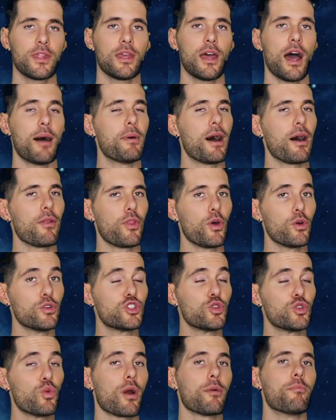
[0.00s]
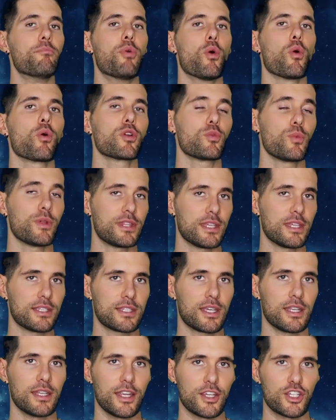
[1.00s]
about those who are born with this
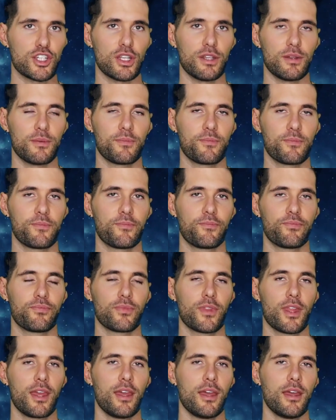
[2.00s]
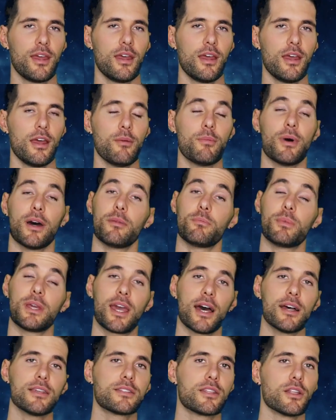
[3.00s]
condition. But
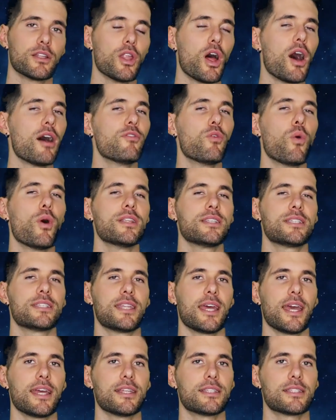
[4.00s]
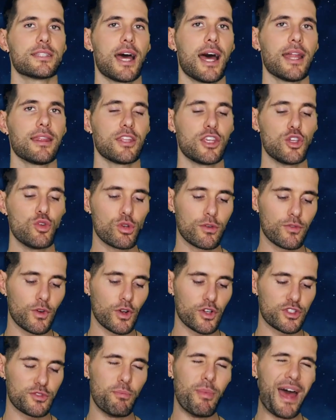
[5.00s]
because the Law of One states that the
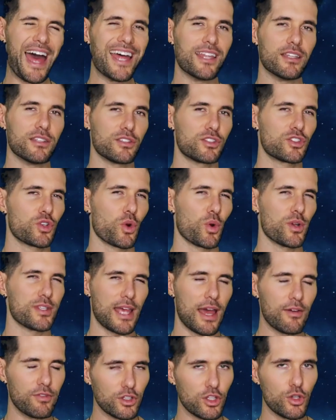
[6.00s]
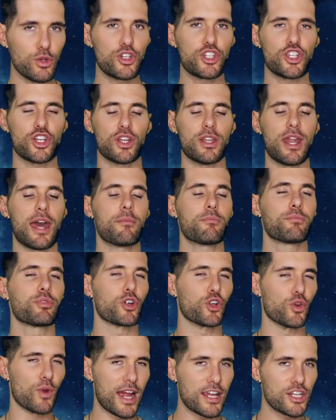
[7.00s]
universe bends towards evolution and
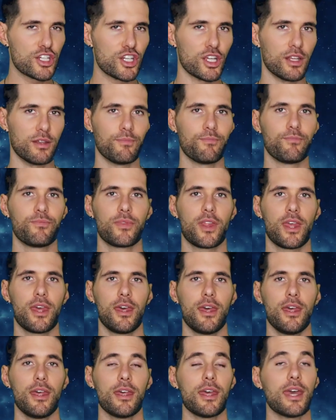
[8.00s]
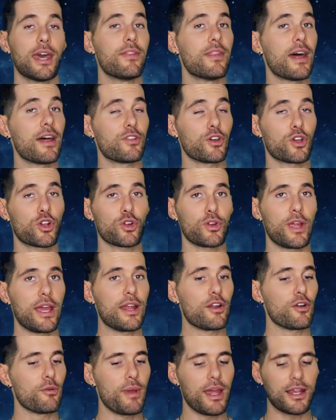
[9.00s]
progression, and that the
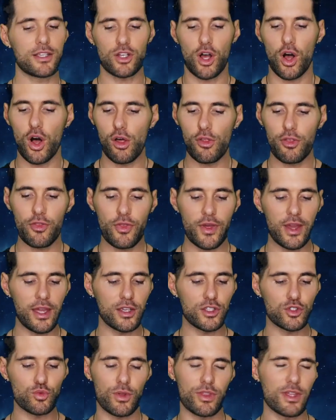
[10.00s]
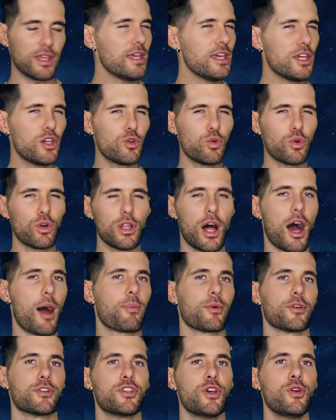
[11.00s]
Creator makes all things with equal
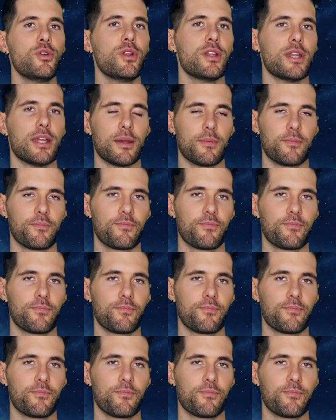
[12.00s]
opportunity,